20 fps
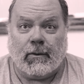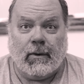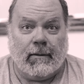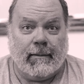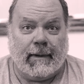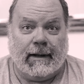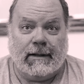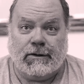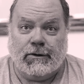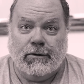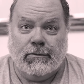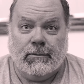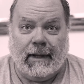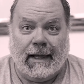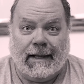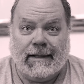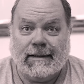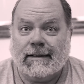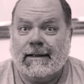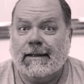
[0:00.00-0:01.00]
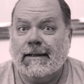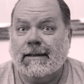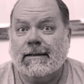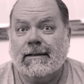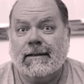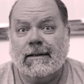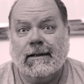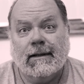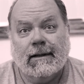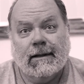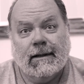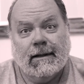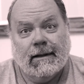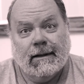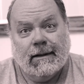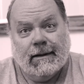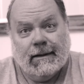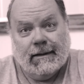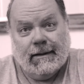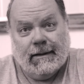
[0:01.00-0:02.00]
one of my zoom lenses,
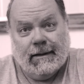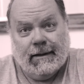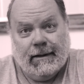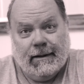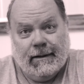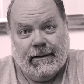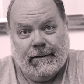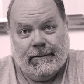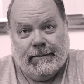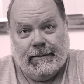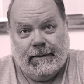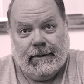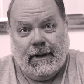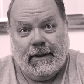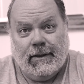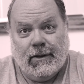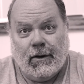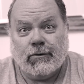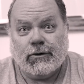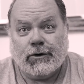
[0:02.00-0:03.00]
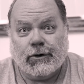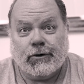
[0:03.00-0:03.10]
those